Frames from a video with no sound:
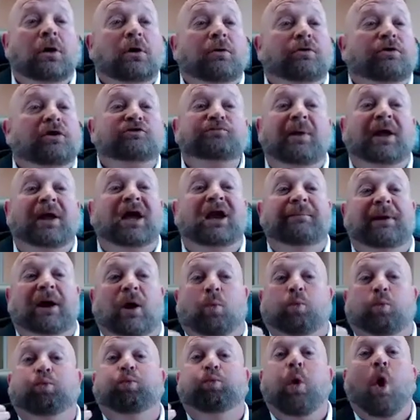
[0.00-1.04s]
there's probably going to be
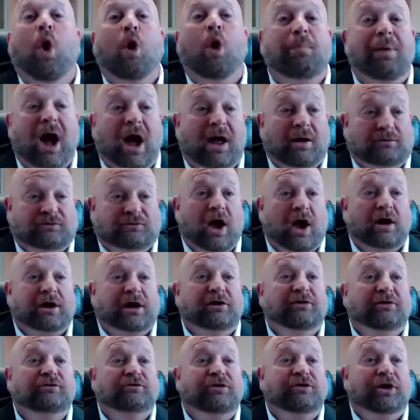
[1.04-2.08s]
a robot
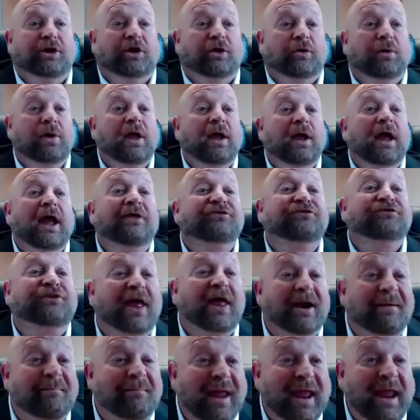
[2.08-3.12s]
talking to you
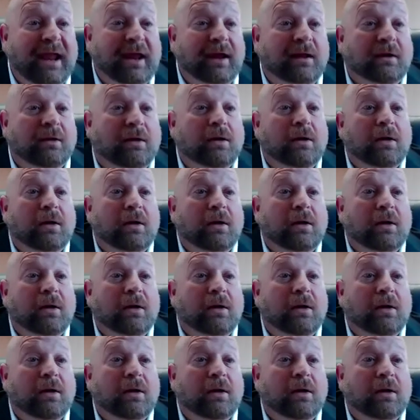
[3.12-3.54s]
instead of me.